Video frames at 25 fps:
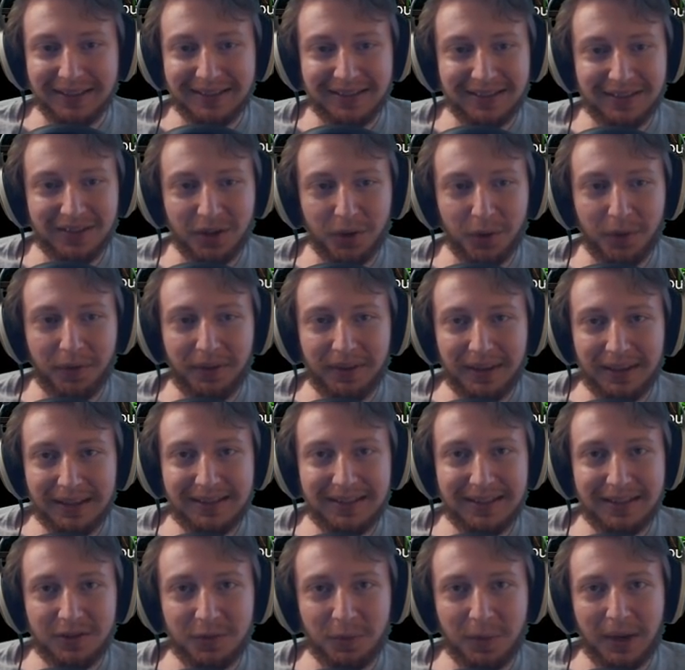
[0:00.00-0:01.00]
So
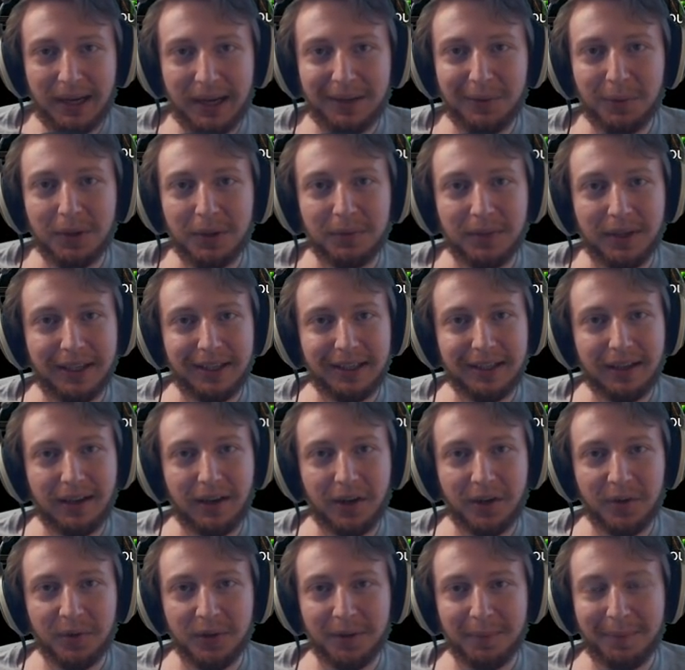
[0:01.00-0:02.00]
this is why we're running
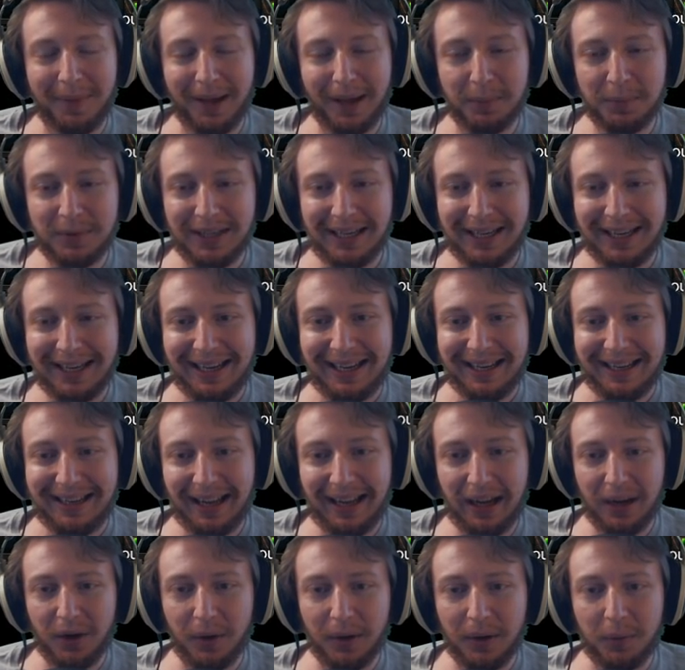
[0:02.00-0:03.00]
Conqueror maps.
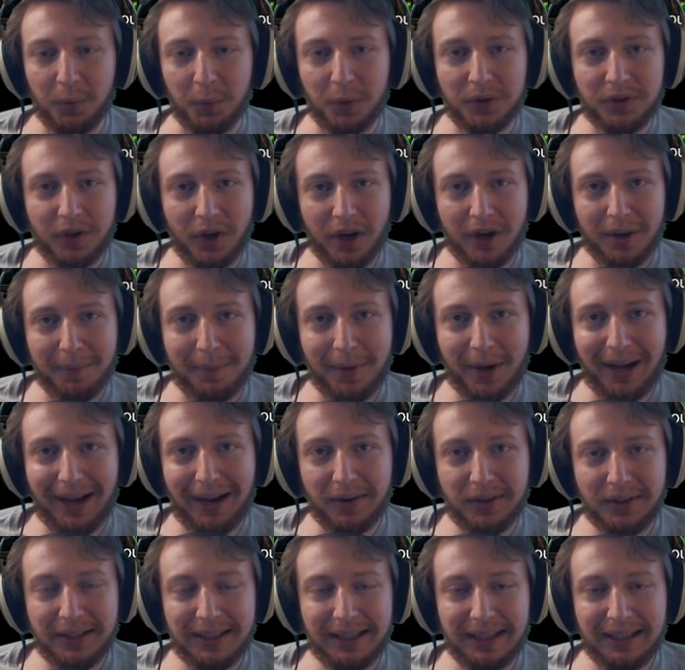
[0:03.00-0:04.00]
Now, we'll talk about
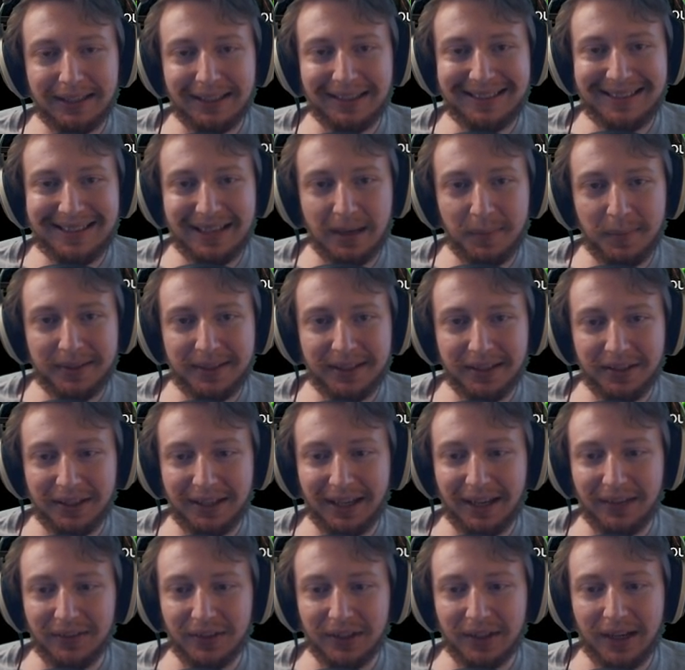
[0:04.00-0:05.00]
how to get Cemetery
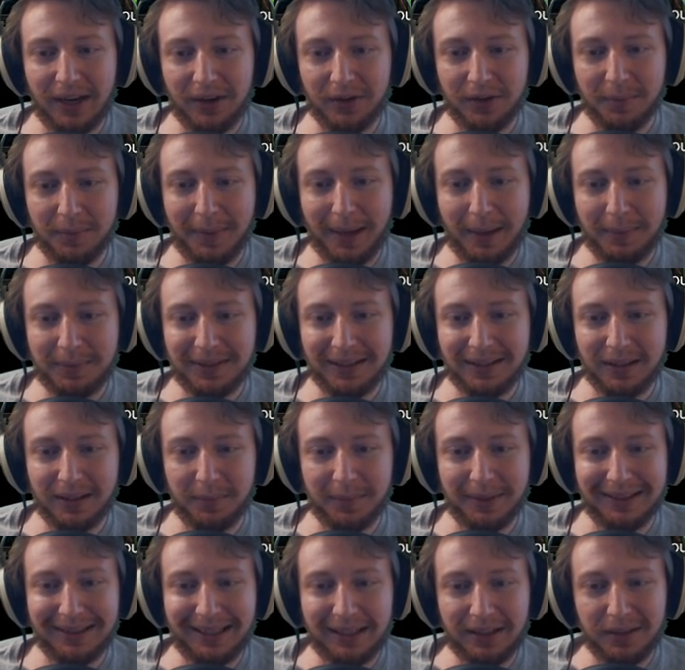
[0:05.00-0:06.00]
on the Conqueror maps a little
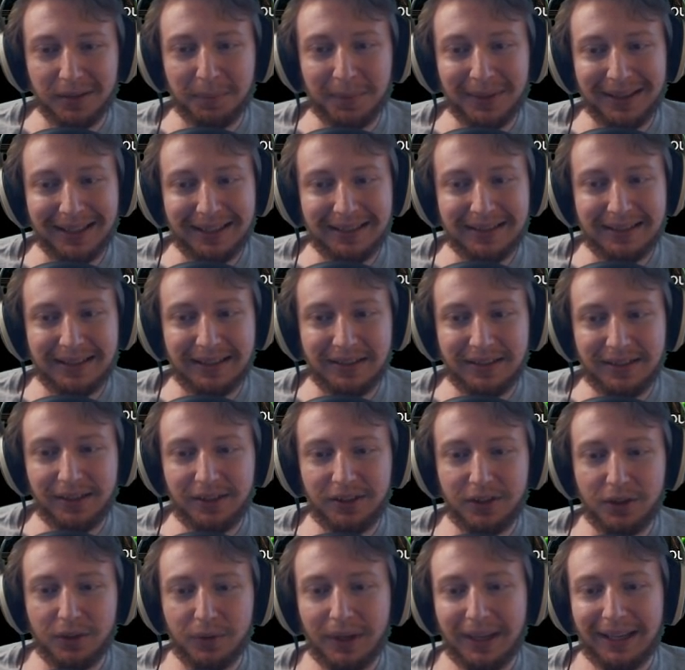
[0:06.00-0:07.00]
bit later, but let's
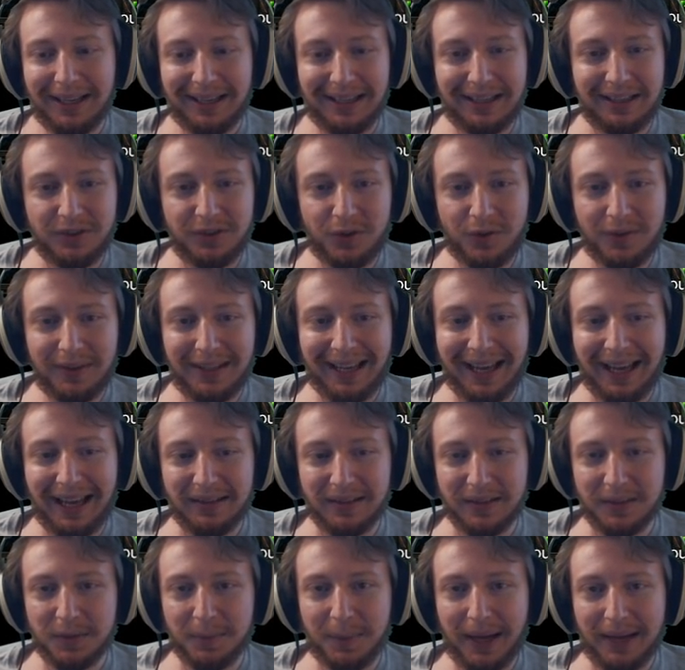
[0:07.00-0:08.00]
continue into the
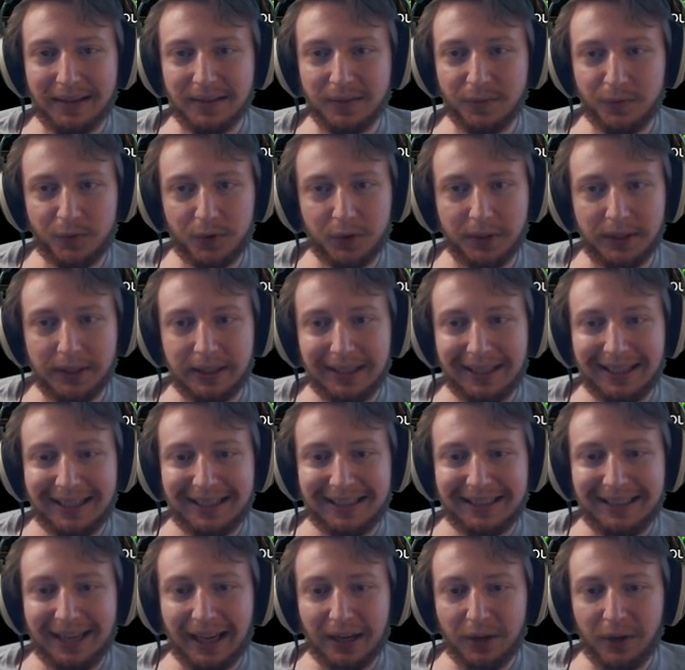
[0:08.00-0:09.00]
Atlas passive tree.
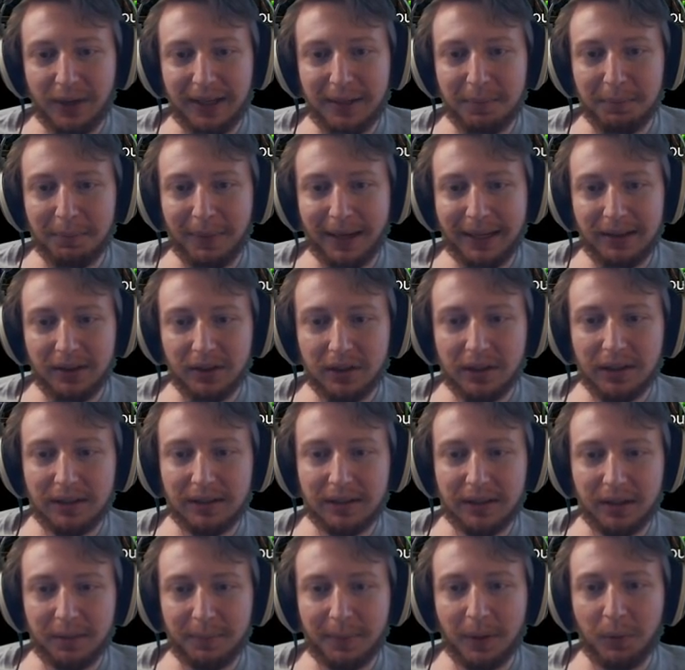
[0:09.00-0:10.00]
Now, it might look a
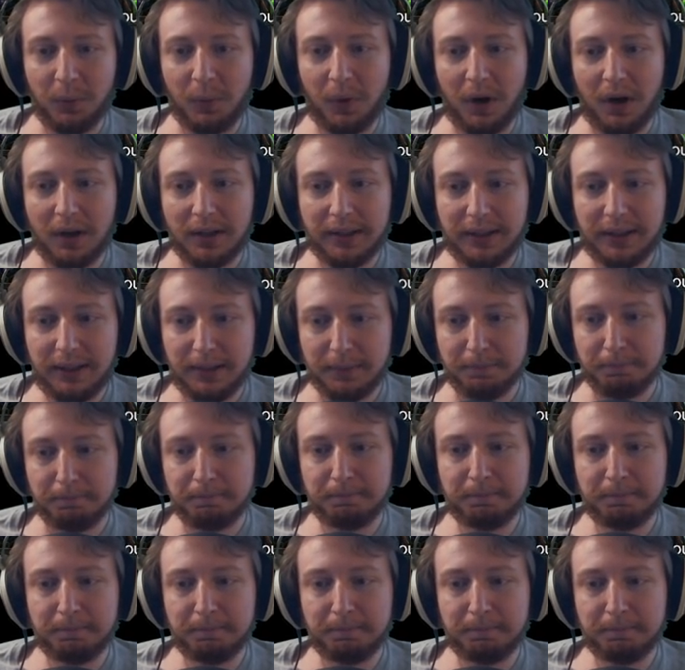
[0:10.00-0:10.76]
little bit wonky.